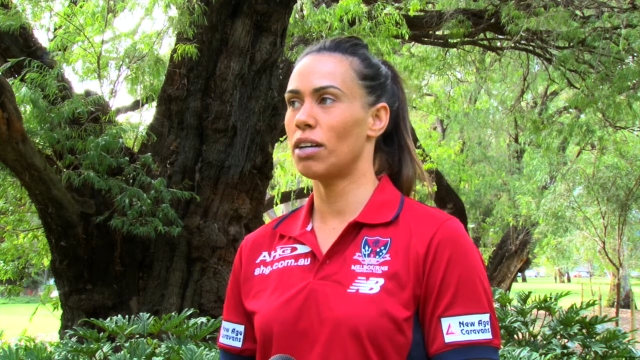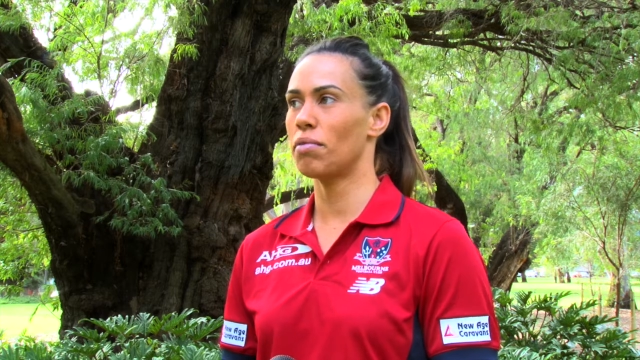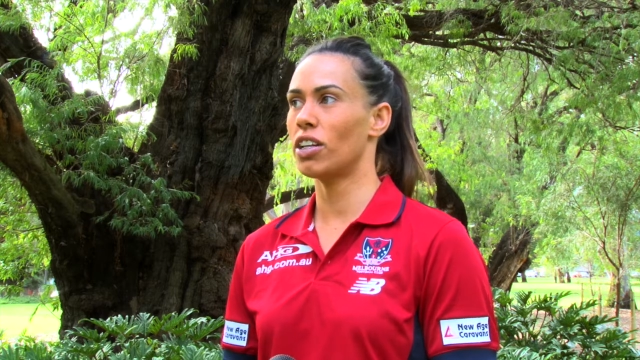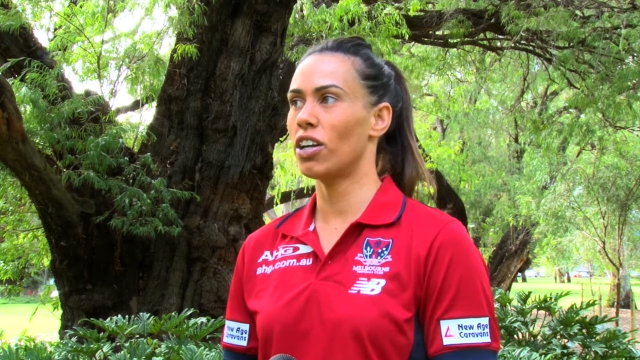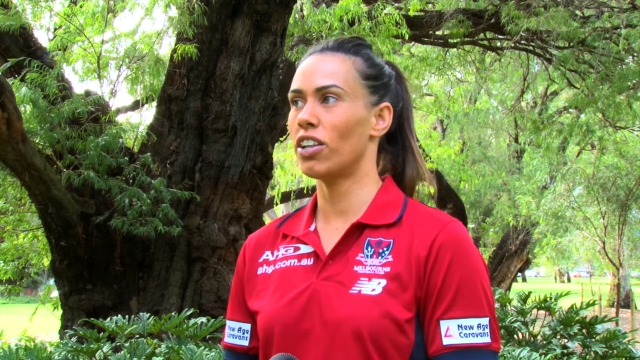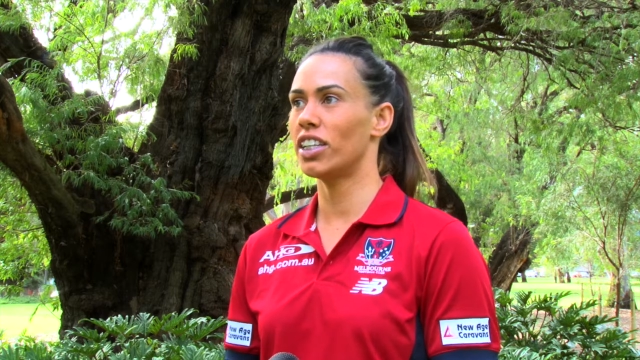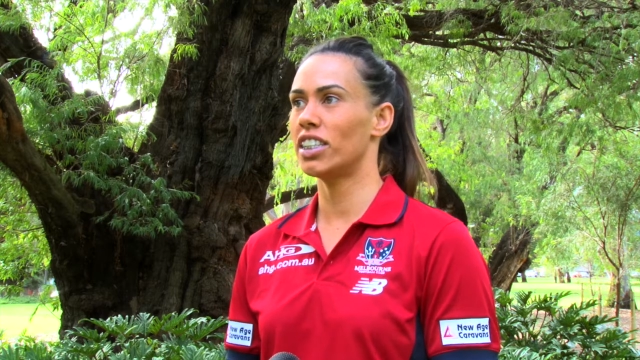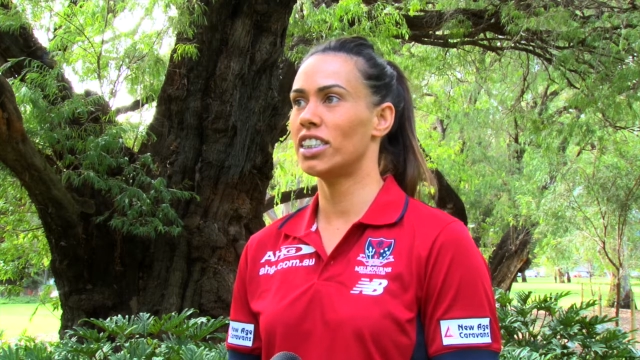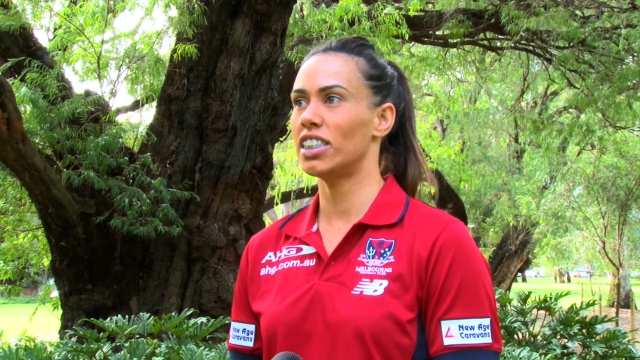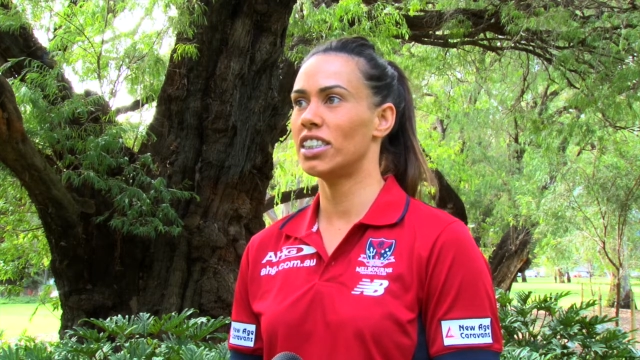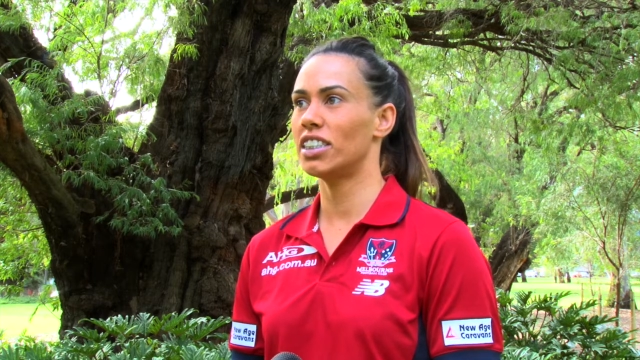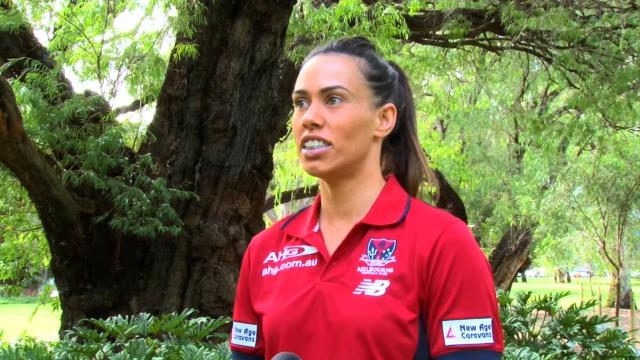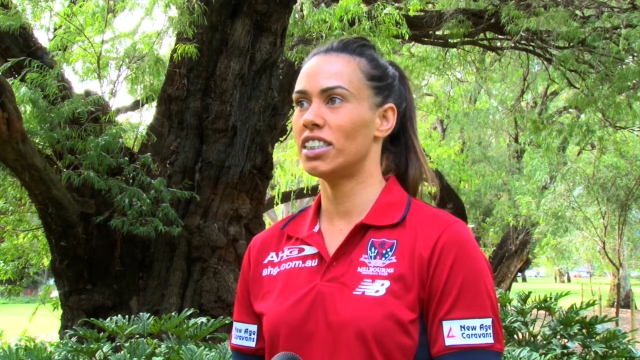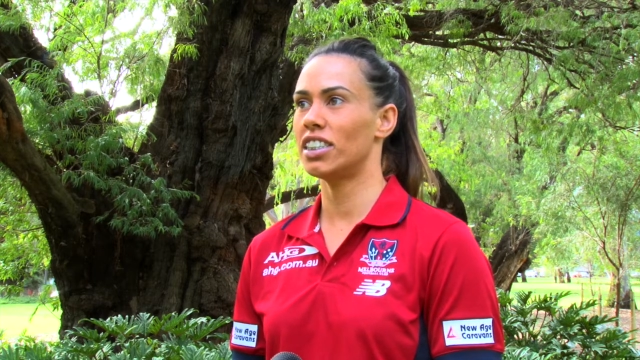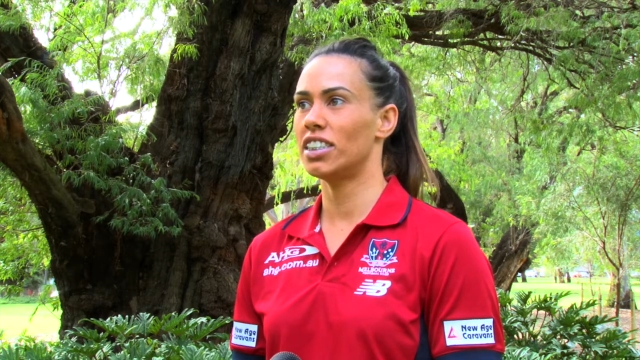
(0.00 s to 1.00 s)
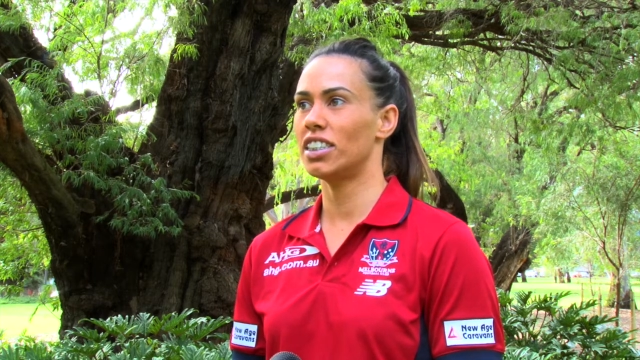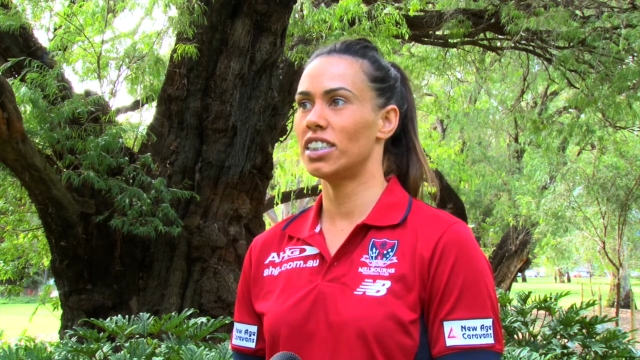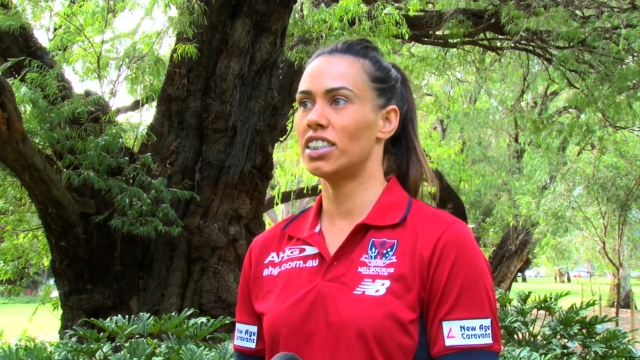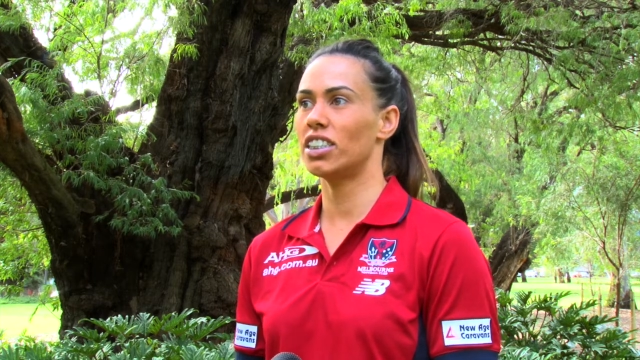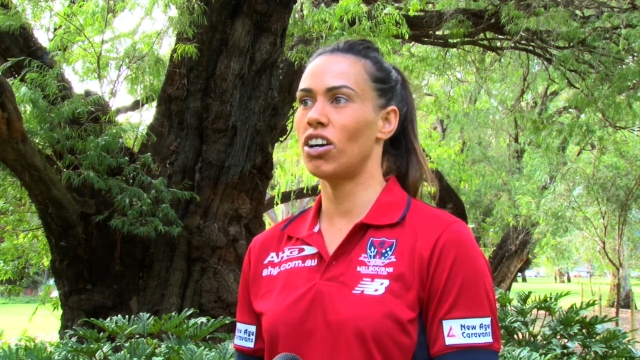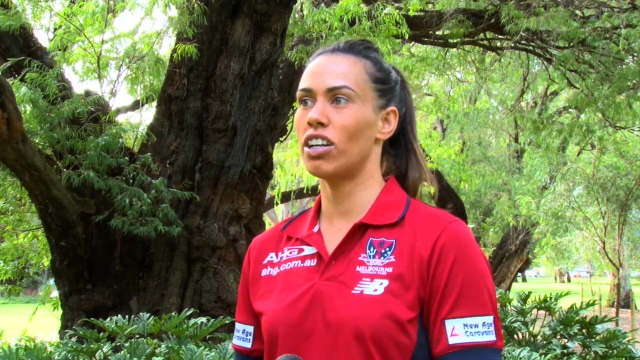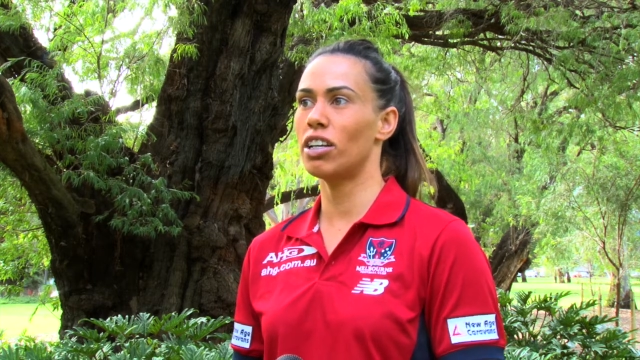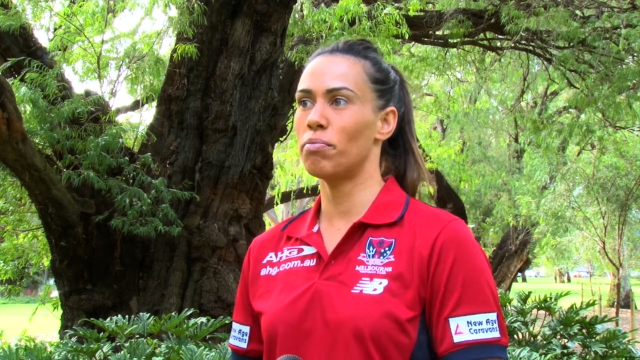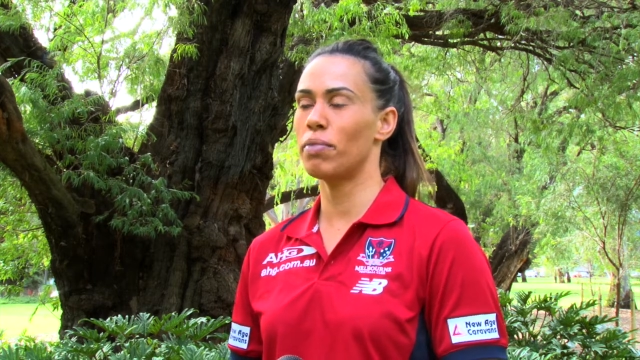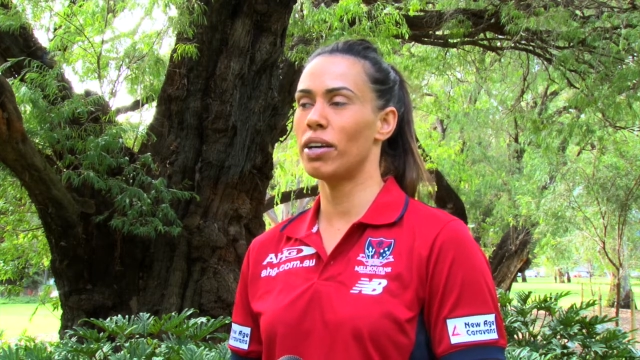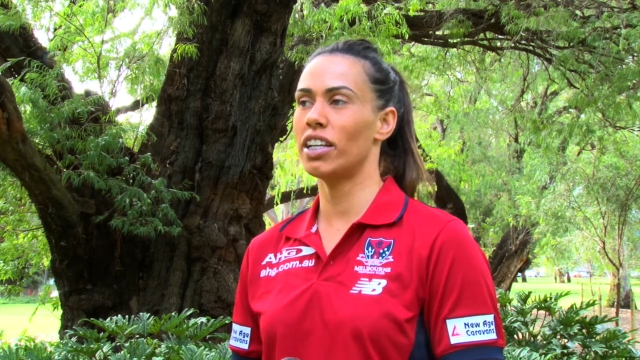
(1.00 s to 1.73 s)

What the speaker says: something like this is exciting,